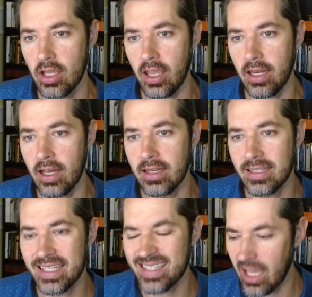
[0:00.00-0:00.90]
and
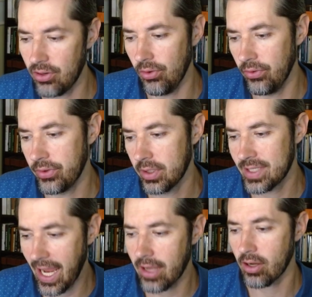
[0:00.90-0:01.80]
unsettled,
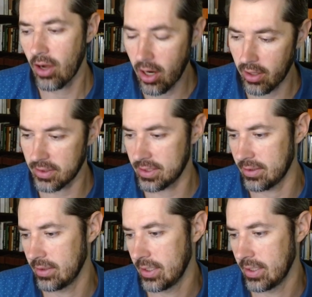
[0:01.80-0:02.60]
take heart.